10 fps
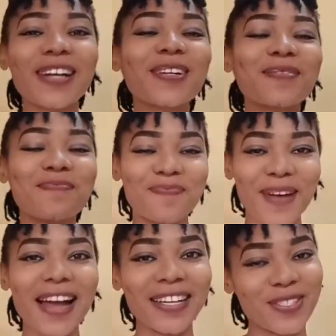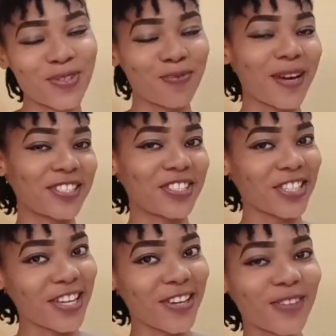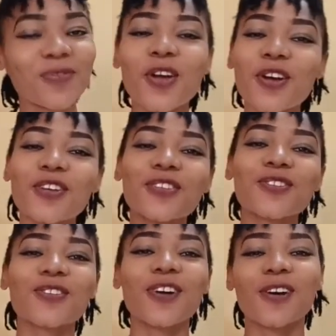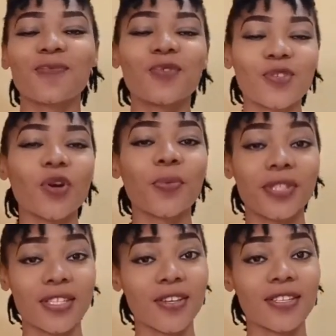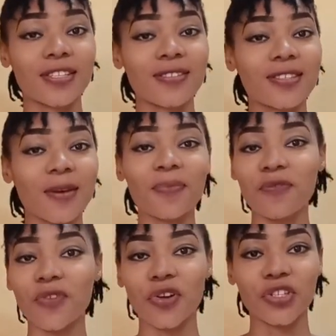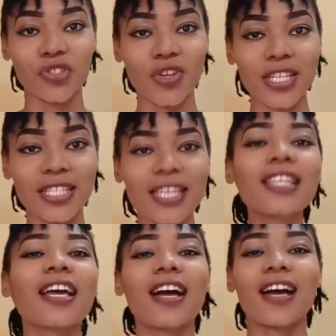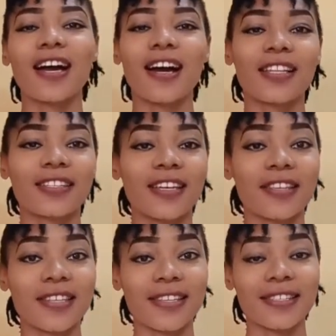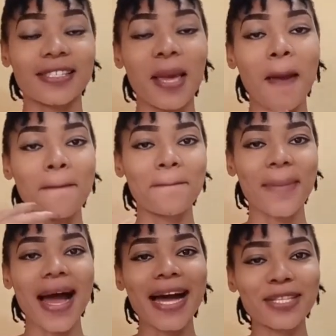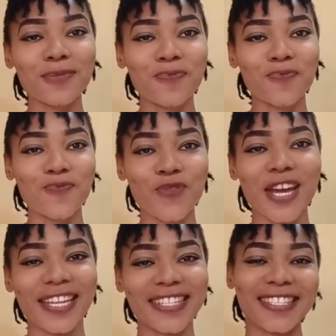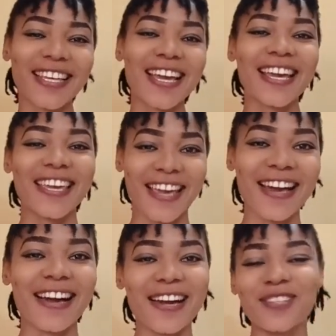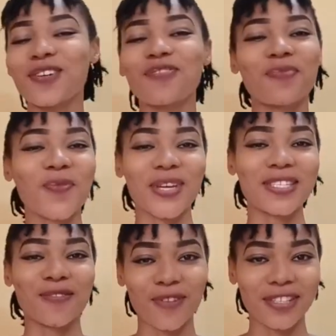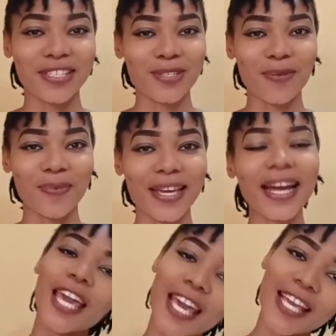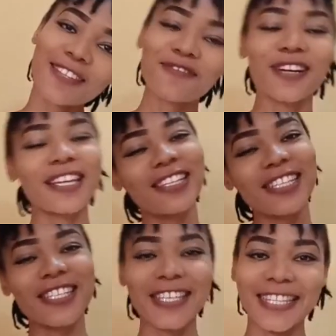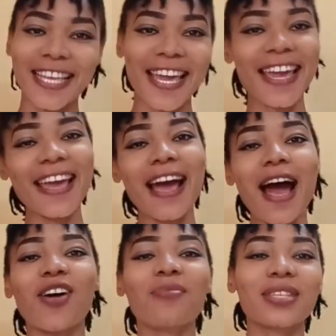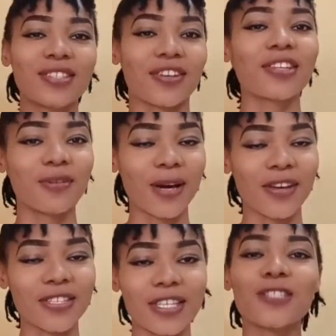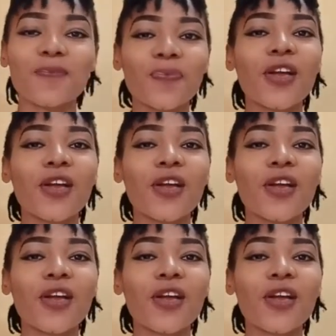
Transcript: welcome back to my channel. So today we'll be discussing something very interesting, and it is bad bread. Yeah, I know you've been waiting for this topic, and finally today I'll be talking about it.